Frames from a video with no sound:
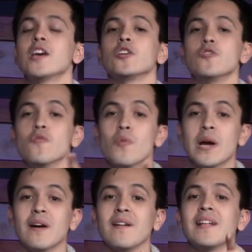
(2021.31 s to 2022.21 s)
You
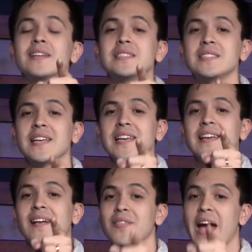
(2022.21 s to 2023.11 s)
will
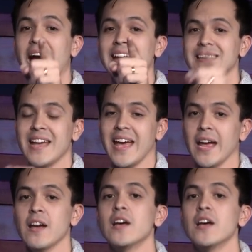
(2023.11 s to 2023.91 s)
see that day.